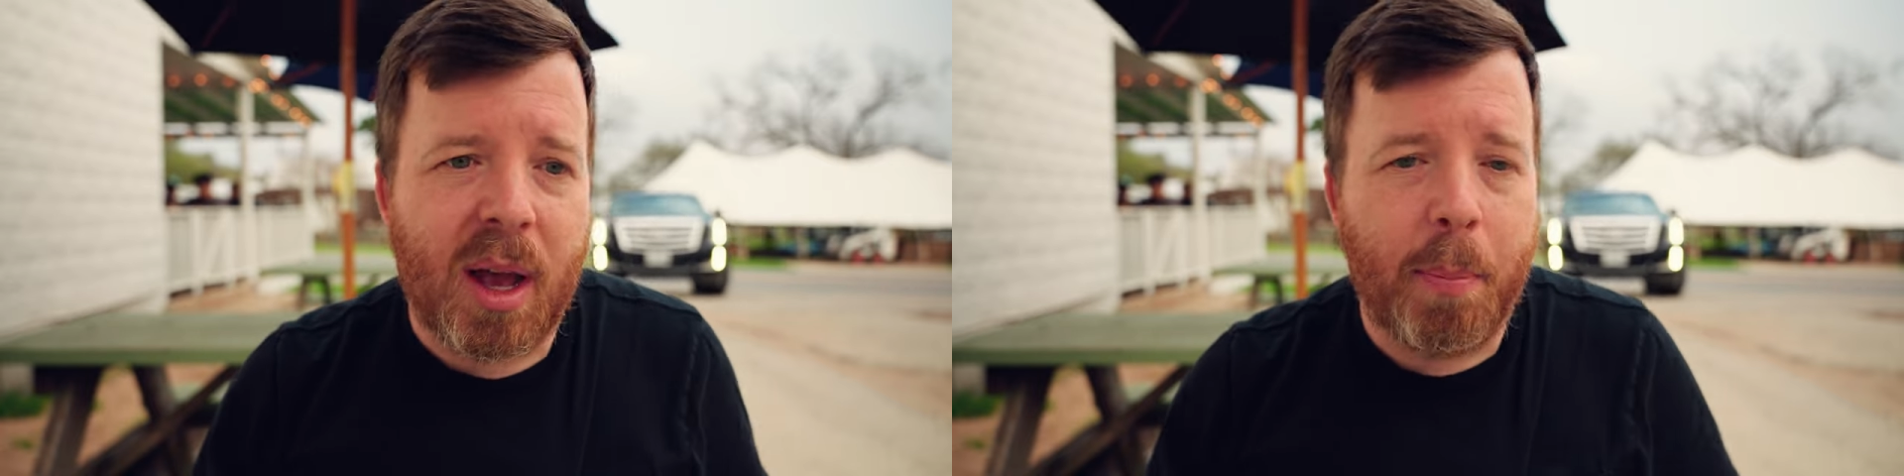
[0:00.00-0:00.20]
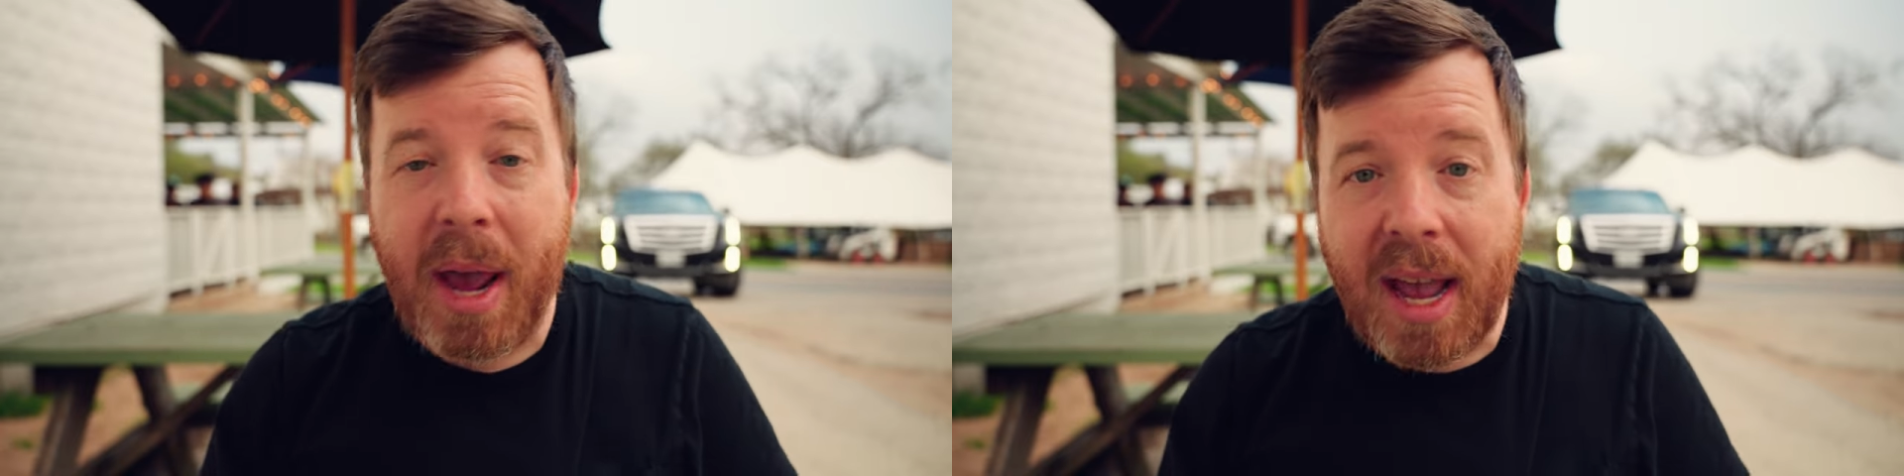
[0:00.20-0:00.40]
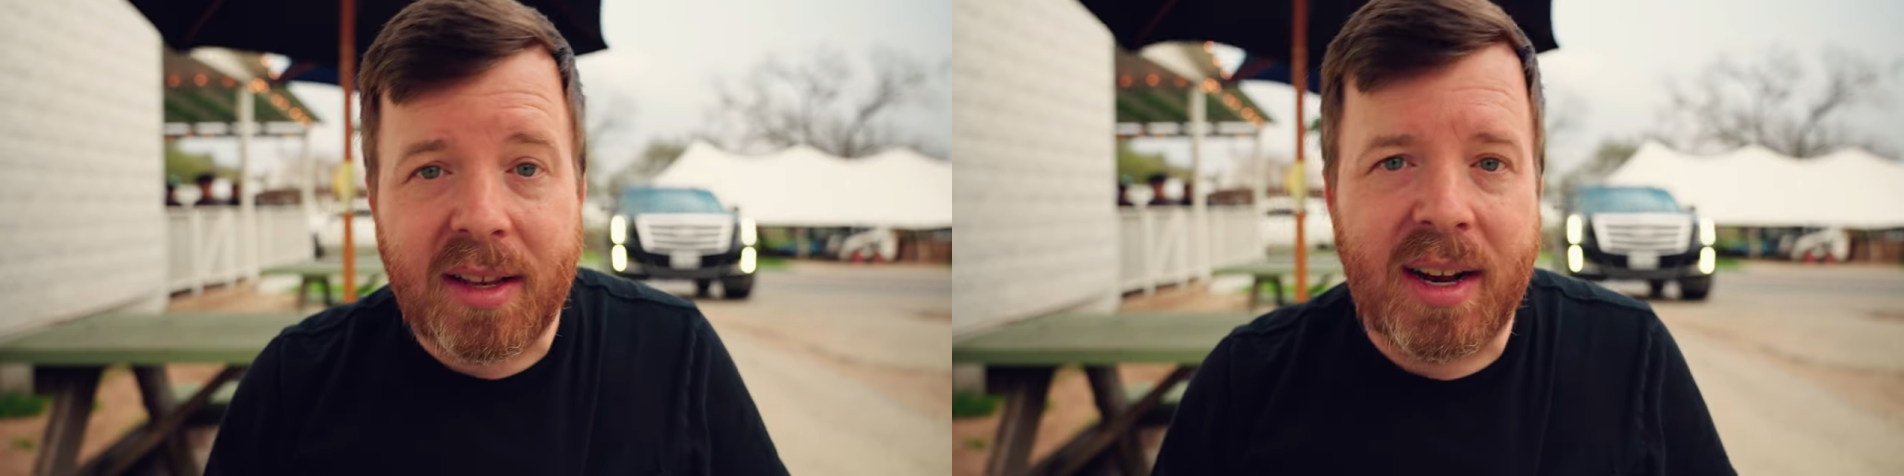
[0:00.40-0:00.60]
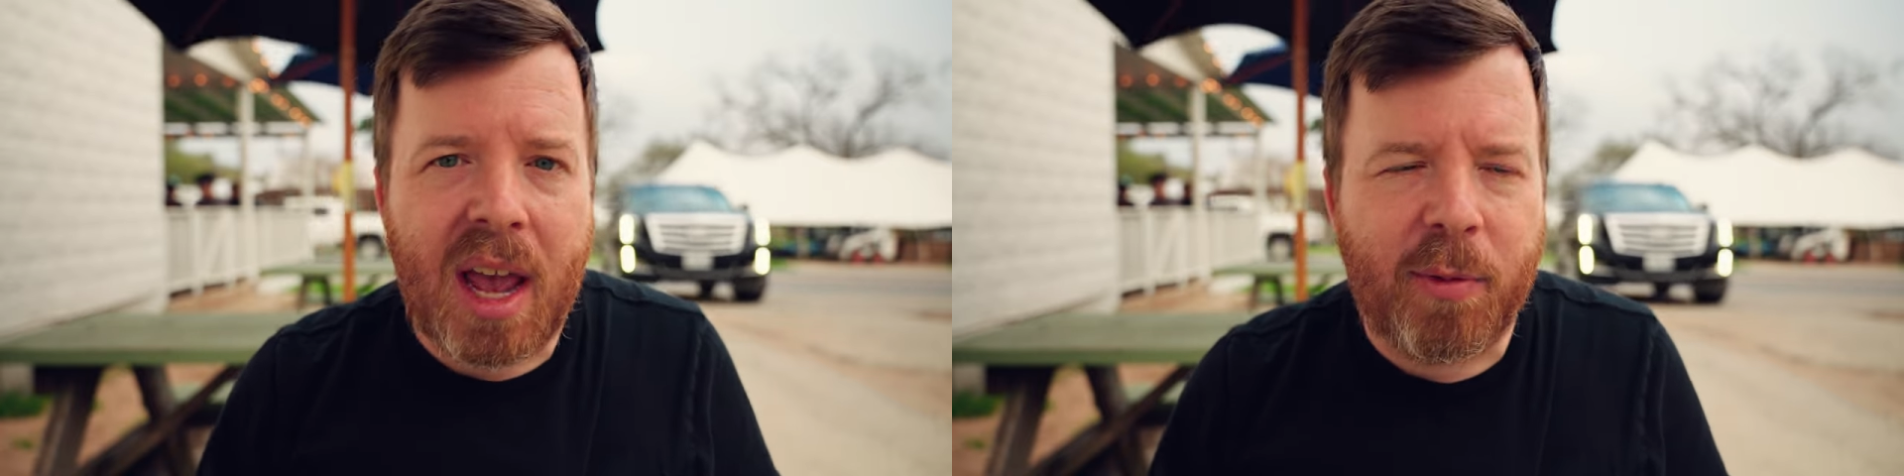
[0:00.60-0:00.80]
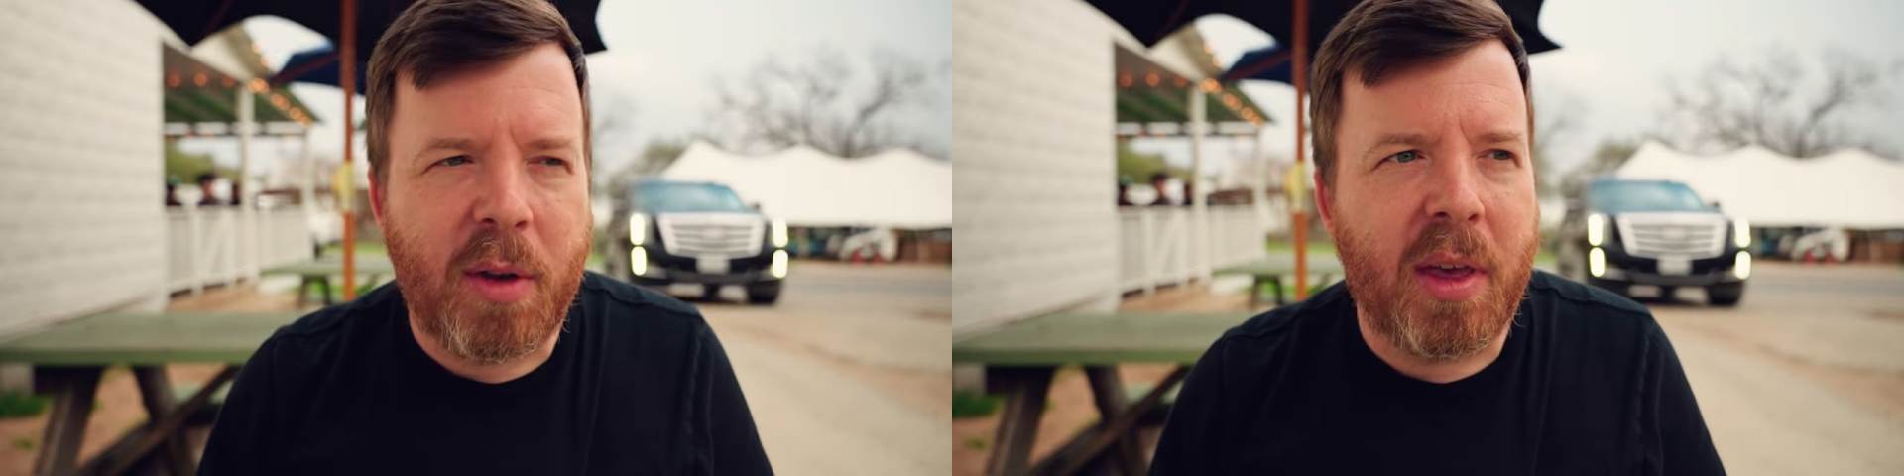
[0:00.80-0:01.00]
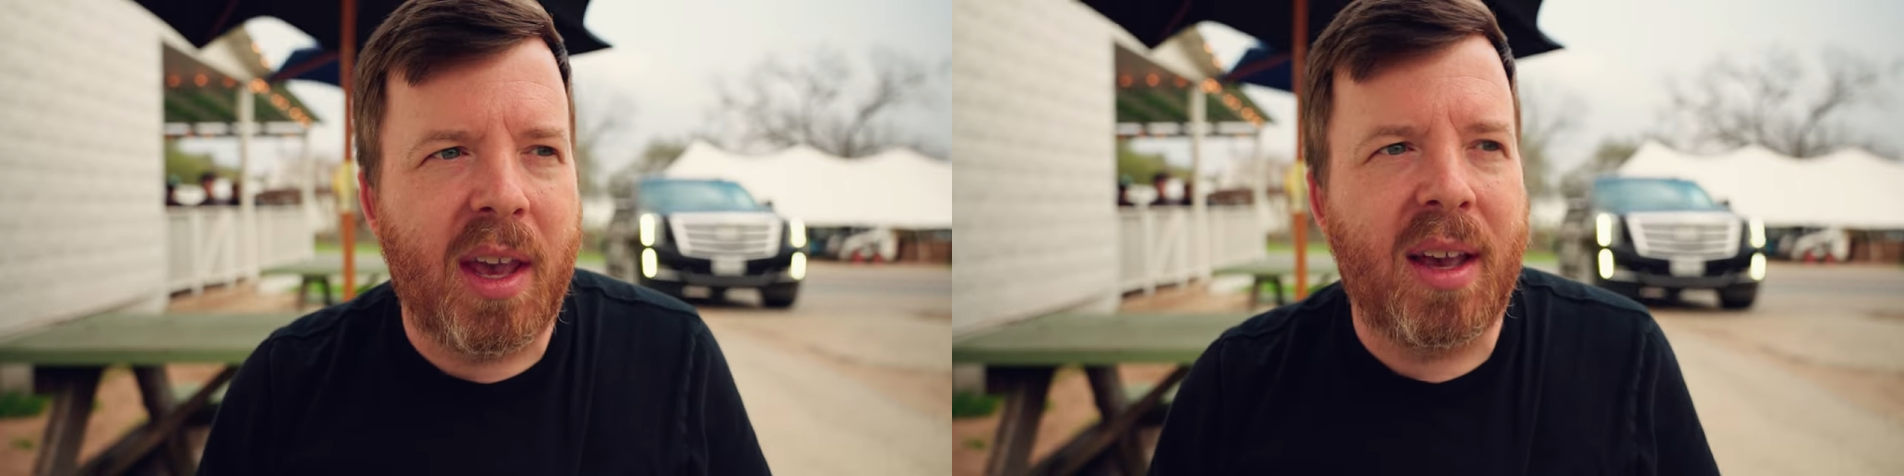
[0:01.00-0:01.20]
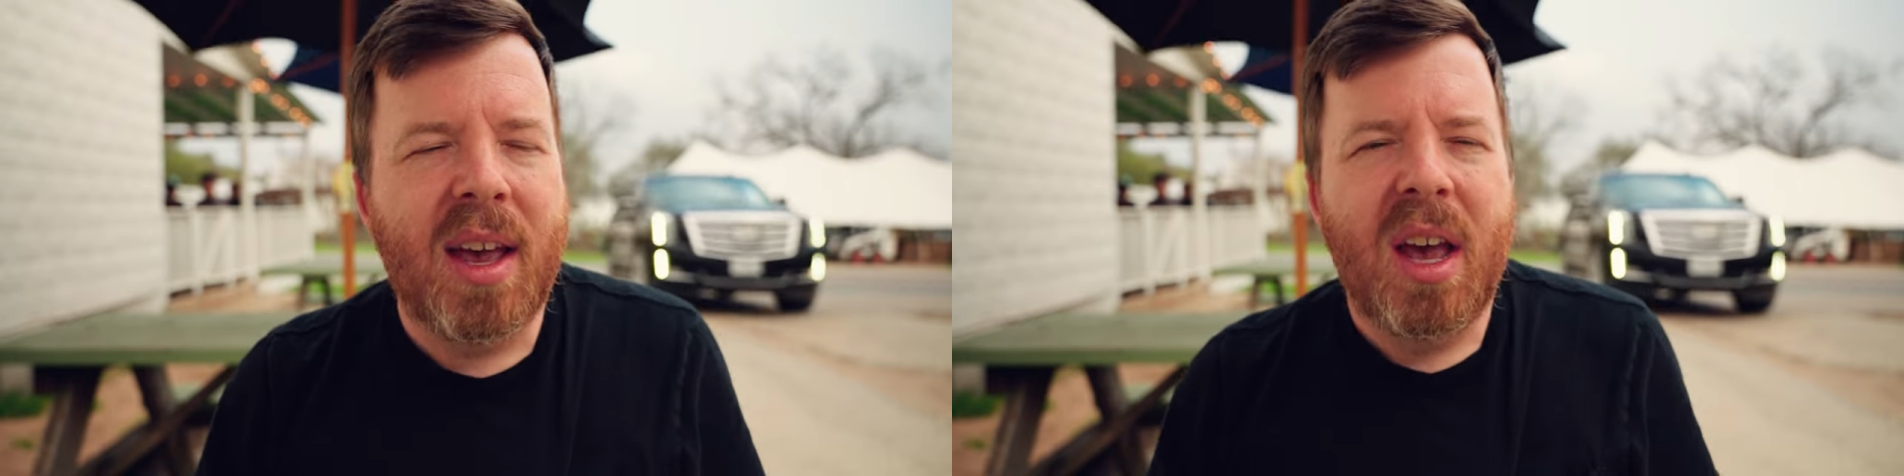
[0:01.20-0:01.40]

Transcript: abandon everything.